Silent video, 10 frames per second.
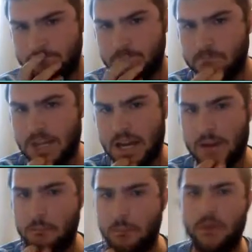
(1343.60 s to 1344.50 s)

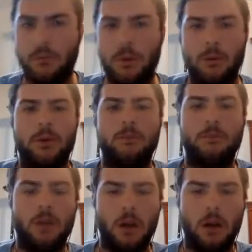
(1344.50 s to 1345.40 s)
yeah, bit of a bummer.
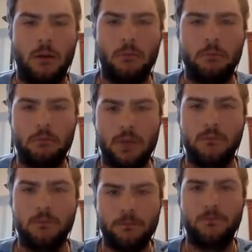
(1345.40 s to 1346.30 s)
But
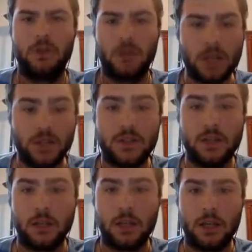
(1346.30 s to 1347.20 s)
as you can
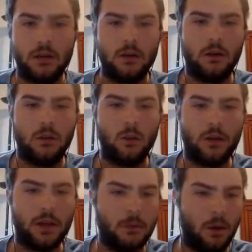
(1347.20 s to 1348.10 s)
see, like with
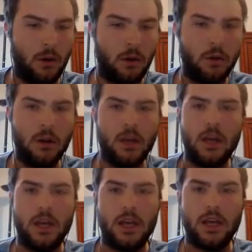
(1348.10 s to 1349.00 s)
the Komodo,
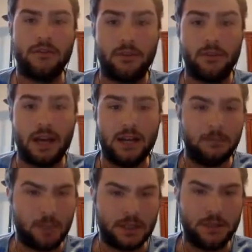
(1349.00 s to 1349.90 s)
if I
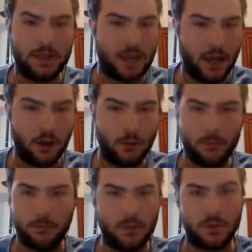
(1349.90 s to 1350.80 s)
picked up that KO,
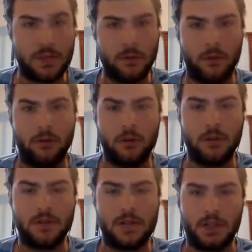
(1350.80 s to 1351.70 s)
it was game over,
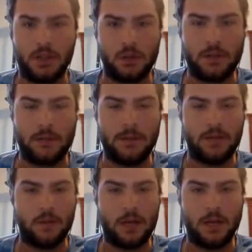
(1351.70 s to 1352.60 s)
because I close combat the
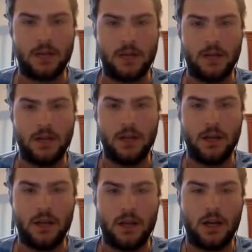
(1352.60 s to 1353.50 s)
Snorlax, and
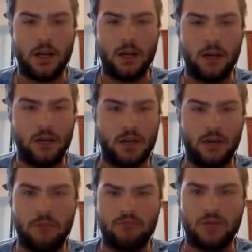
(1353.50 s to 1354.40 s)
then the
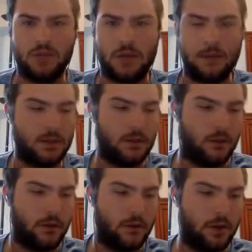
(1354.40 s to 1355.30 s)
Gengar just drops to
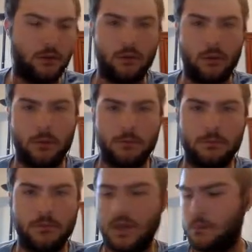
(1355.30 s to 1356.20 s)
whatever I go for. So